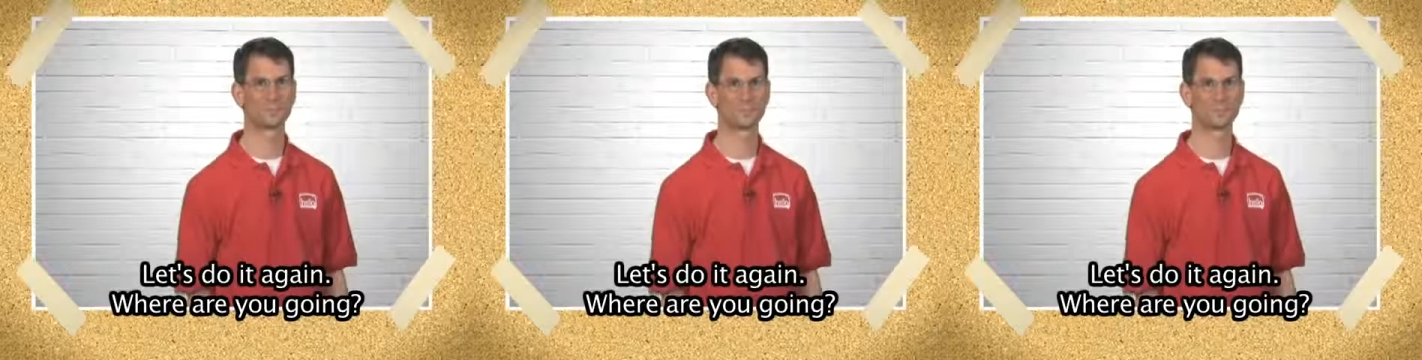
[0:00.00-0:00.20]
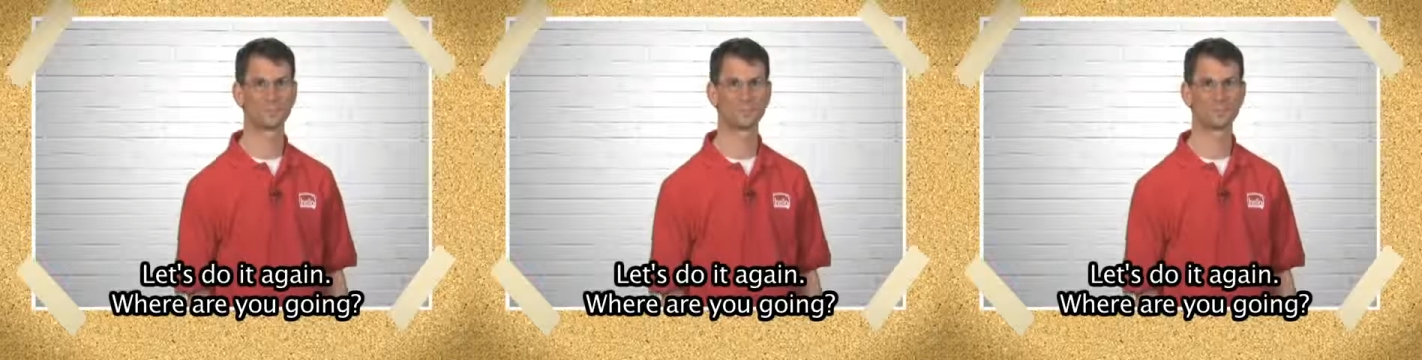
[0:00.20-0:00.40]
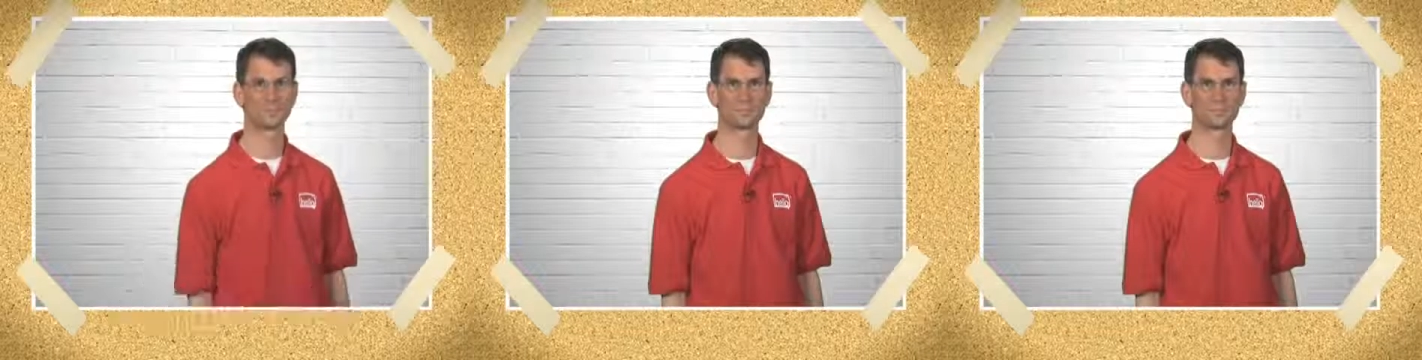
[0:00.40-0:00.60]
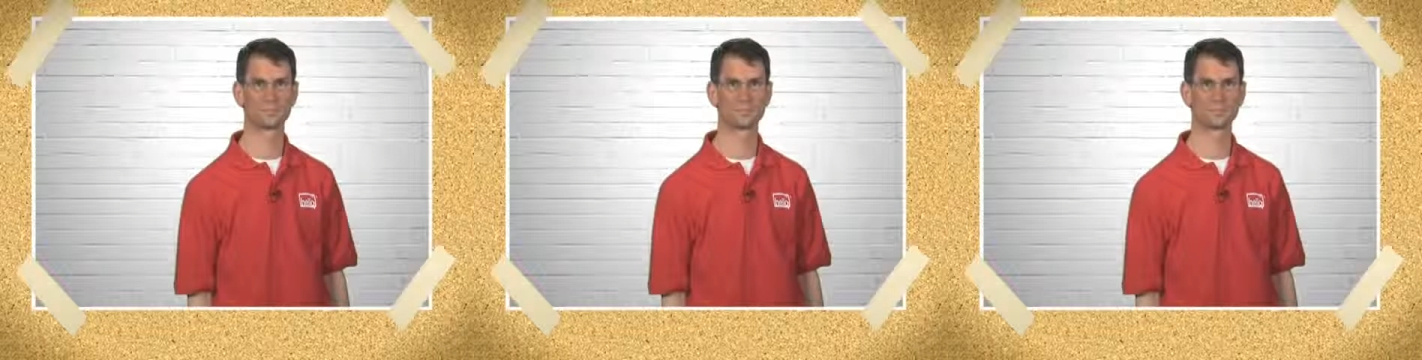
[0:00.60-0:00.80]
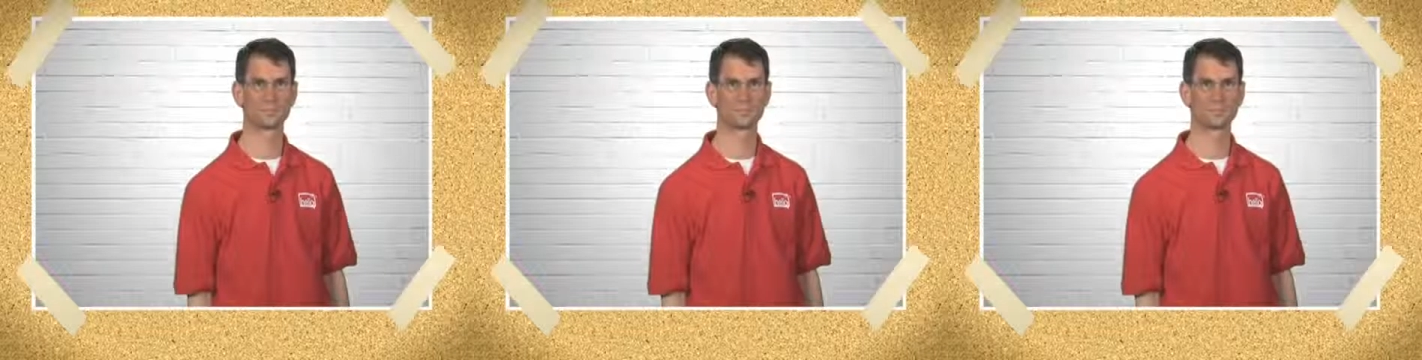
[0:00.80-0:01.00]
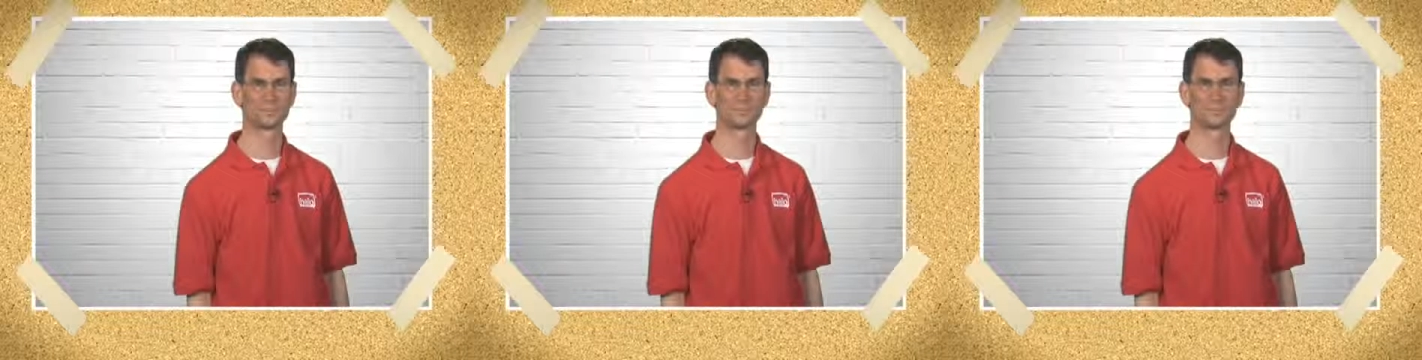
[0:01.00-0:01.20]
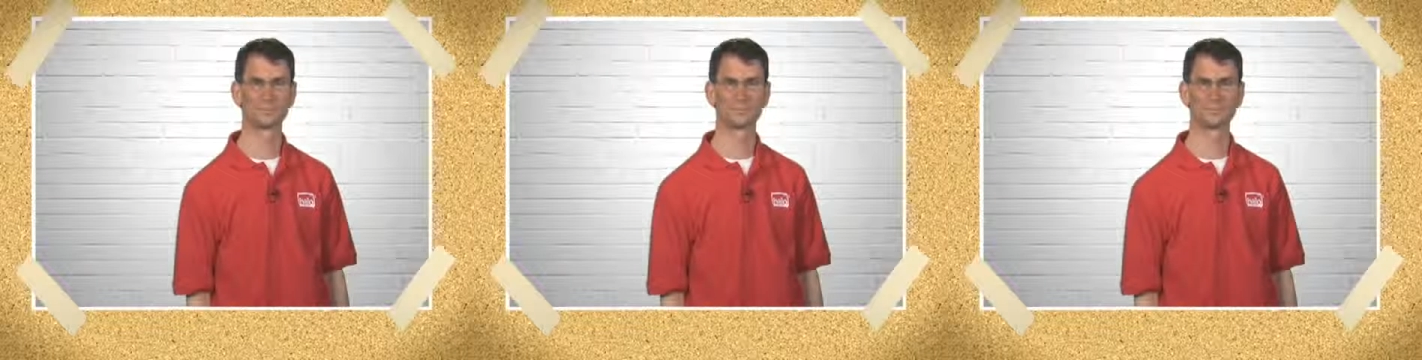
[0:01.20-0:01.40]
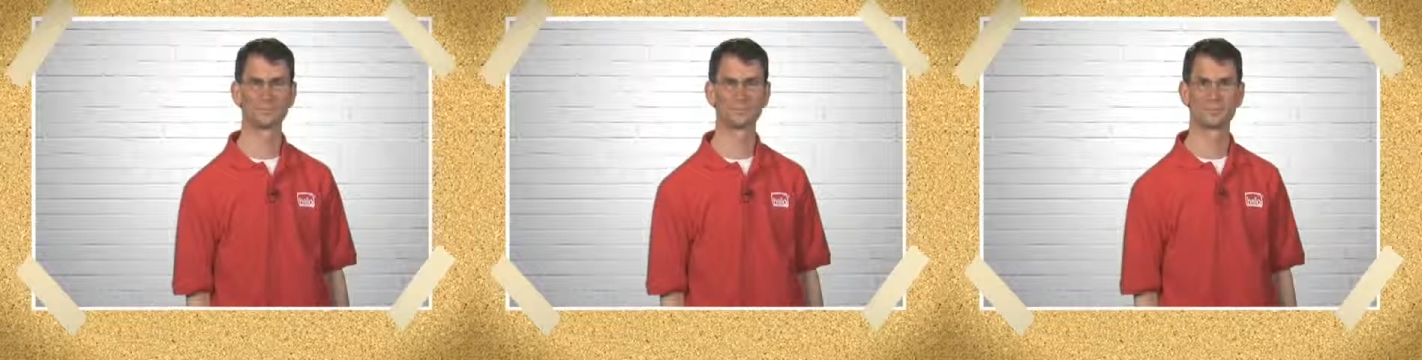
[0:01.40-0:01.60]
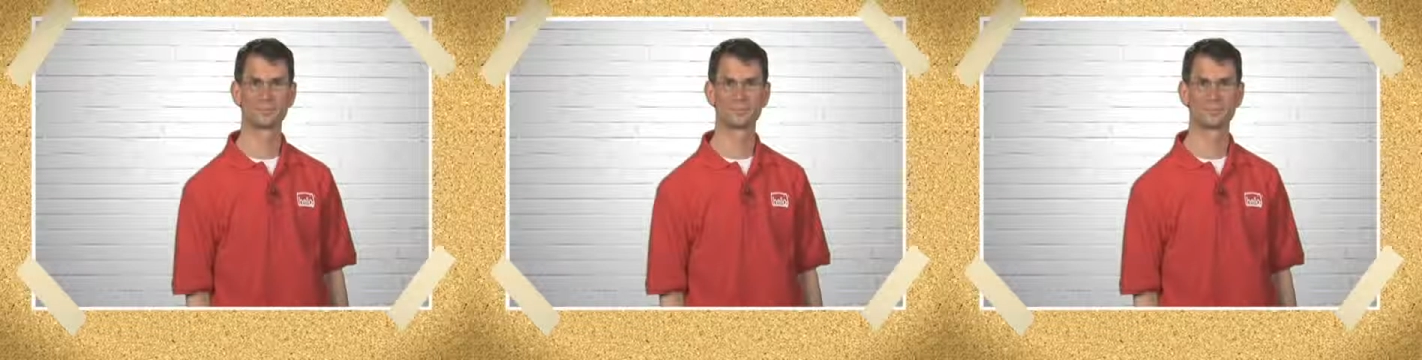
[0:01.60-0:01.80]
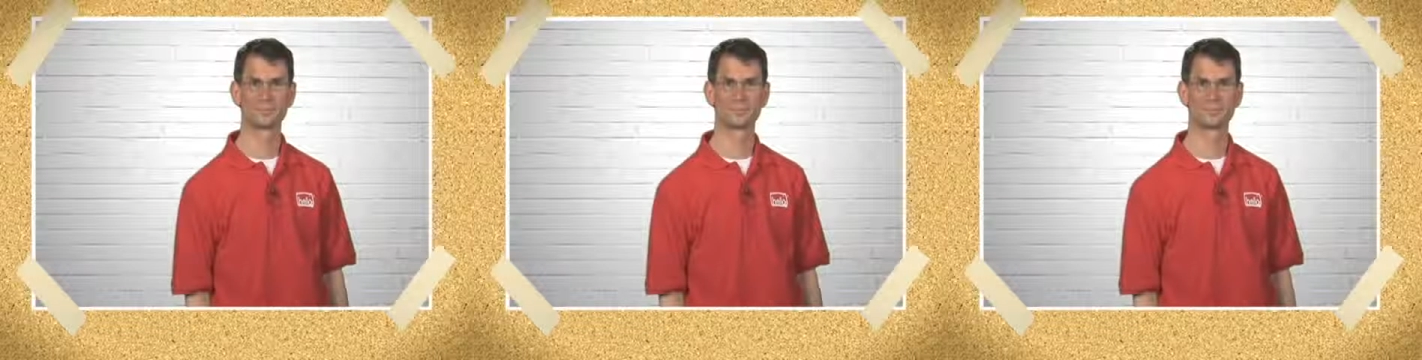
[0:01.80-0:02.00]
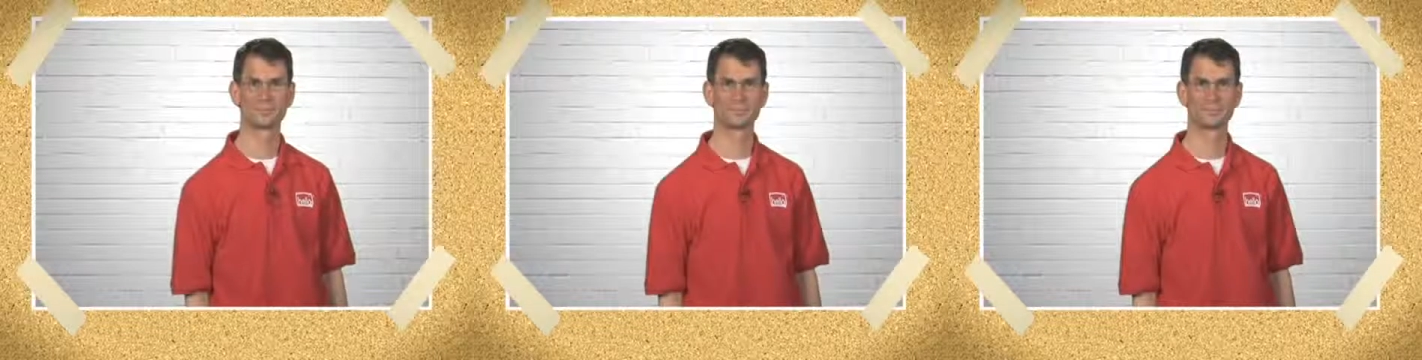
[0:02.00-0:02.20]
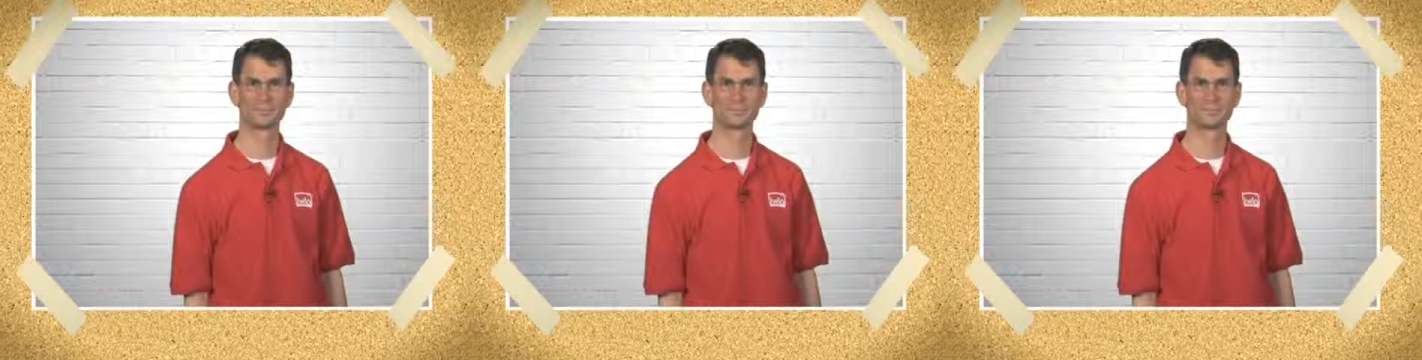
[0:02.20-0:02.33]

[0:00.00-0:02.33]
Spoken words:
(no one is talking)